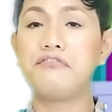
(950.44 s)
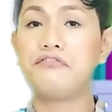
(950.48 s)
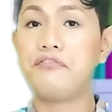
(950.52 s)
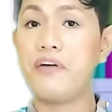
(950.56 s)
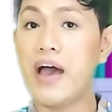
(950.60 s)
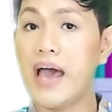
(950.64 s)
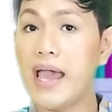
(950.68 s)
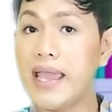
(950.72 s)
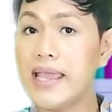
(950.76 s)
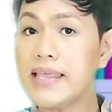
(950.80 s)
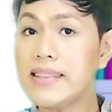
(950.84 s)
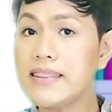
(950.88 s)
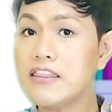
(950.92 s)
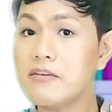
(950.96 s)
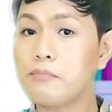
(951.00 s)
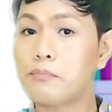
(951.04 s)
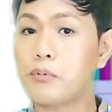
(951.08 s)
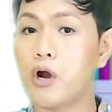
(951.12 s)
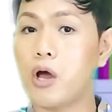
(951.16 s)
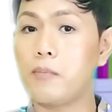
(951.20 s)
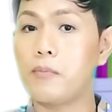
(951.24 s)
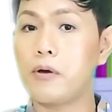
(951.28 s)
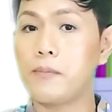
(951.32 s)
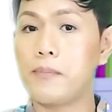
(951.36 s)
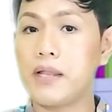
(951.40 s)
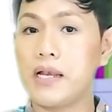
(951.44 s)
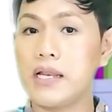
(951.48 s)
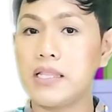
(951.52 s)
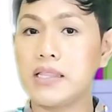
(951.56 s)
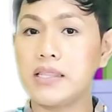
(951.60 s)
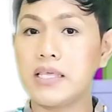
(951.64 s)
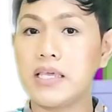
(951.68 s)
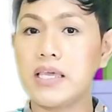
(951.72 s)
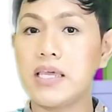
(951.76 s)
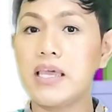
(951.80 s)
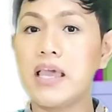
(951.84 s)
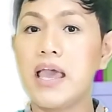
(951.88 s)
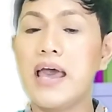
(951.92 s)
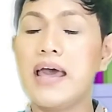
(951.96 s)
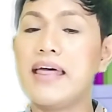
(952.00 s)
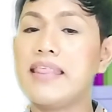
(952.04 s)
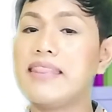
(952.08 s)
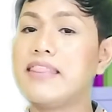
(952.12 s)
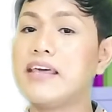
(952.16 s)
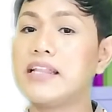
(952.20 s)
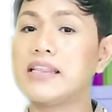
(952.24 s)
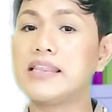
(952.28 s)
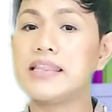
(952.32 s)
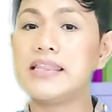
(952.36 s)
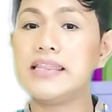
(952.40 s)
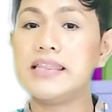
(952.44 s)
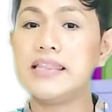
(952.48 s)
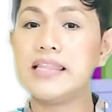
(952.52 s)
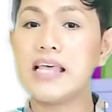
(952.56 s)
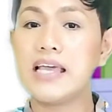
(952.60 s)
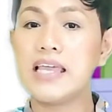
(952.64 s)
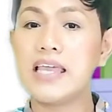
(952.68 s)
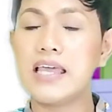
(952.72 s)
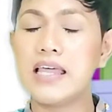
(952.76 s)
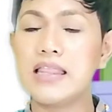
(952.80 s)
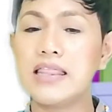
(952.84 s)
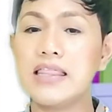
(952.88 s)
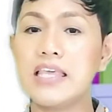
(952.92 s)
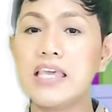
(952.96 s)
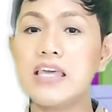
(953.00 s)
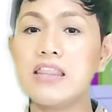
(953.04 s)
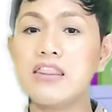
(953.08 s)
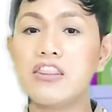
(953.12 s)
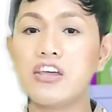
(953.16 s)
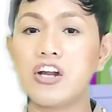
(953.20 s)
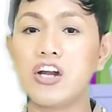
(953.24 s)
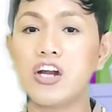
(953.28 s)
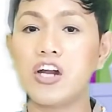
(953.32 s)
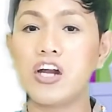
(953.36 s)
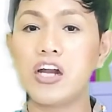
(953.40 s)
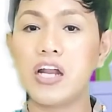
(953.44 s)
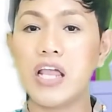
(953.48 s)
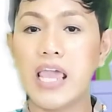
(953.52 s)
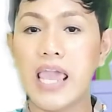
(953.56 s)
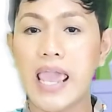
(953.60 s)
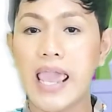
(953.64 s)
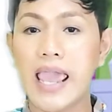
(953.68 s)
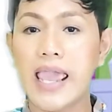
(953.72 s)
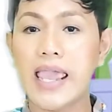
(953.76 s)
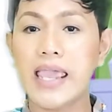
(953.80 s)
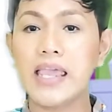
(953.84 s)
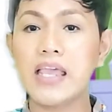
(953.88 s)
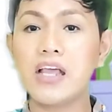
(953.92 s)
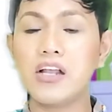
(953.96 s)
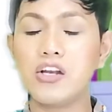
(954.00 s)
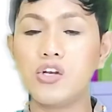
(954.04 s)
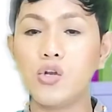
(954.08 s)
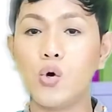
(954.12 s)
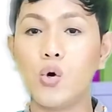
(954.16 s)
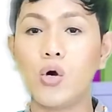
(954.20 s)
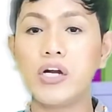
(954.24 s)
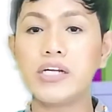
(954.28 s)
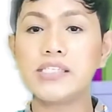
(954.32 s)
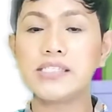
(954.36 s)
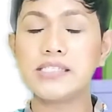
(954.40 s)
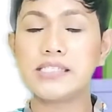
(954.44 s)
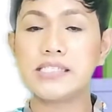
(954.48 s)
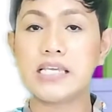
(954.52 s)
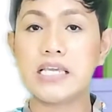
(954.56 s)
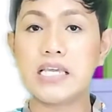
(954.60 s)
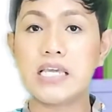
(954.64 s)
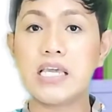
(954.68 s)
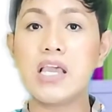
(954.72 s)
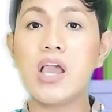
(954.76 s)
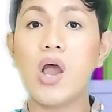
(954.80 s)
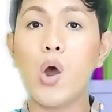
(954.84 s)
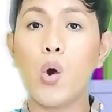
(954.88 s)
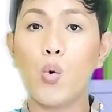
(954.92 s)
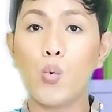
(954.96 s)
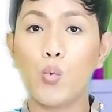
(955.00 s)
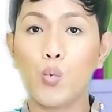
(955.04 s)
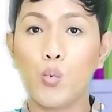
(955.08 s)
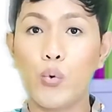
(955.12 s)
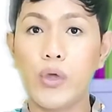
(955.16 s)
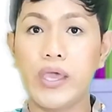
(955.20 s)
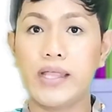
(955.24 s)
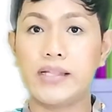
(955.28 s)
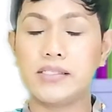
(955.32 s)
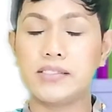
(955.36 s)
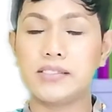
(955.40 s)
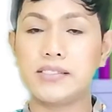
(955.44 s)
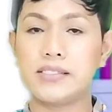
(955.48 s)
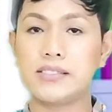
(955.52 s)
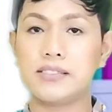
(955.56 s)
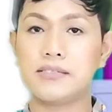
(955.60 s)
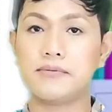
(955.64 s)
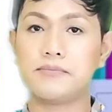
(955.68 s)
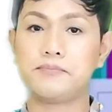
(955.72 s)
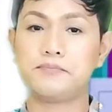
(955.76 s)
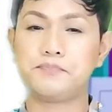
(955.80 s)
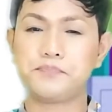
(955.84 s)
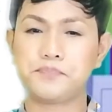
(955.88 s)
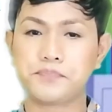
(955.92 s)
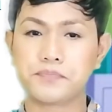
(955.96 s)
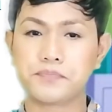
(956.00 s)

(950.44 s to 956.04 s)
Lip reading: find the probability that neither A nor C wins.